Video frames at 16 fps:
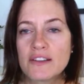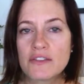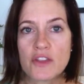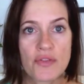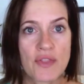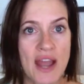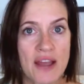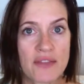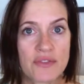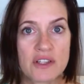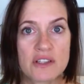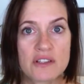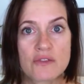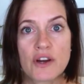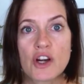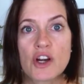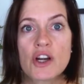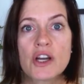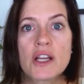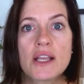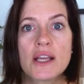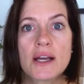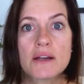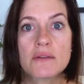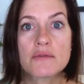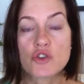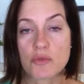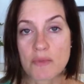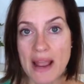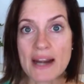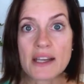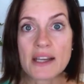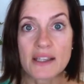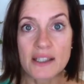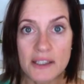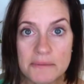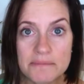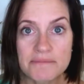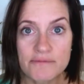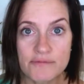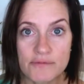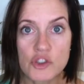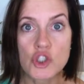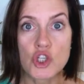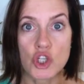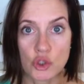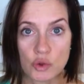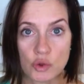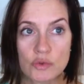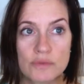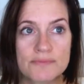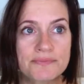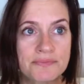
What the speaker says: than that is very traumatic to you,